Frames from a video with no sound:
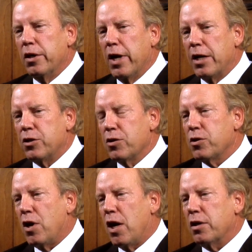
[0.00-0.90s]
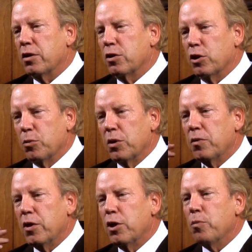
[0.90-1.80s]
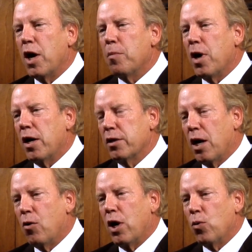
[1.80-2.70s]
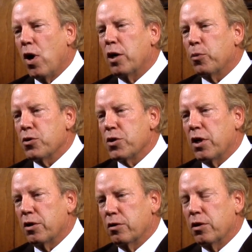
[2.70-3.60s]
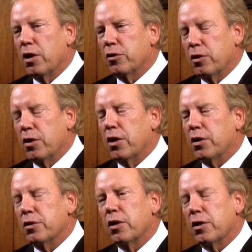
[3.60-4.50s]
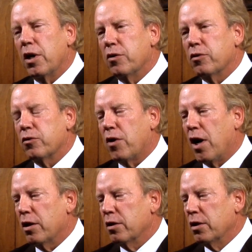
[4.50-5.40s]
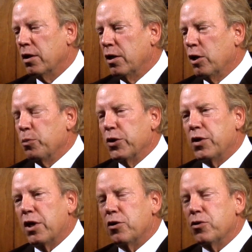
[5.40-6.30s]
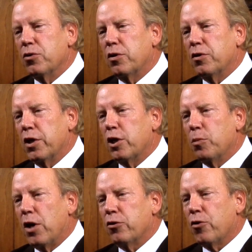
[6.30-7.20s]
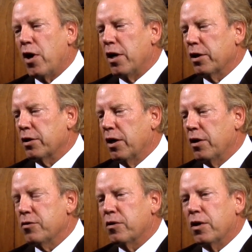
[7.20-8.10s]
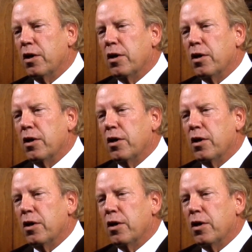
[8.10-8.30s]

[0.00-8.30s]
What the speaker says: Not just talking to them, but in my mind how I want to present a case at trial. But then as you think about trying a case,